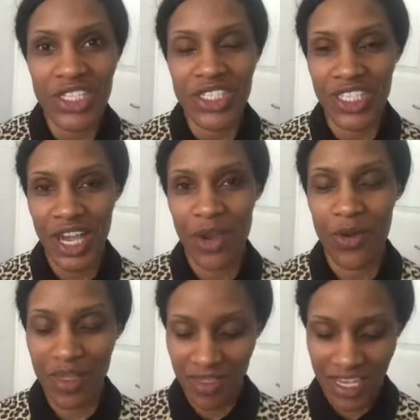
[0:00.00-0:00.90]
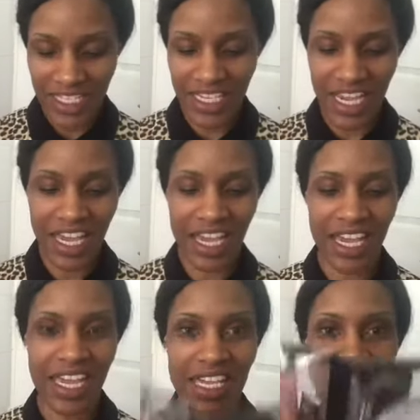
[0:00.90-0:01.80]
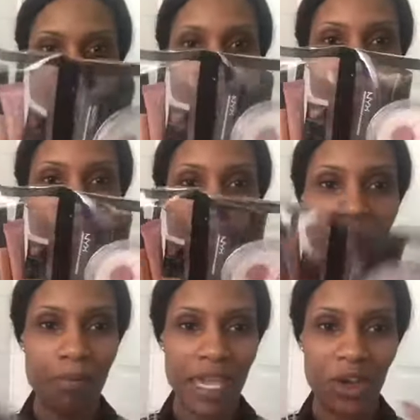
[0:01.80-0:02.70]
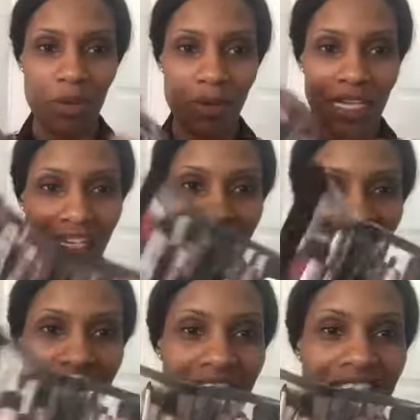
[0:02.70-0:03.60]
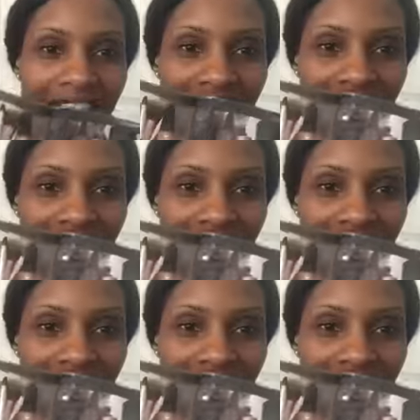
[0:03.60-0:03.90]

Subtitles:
So this here is my makeup bag condensed.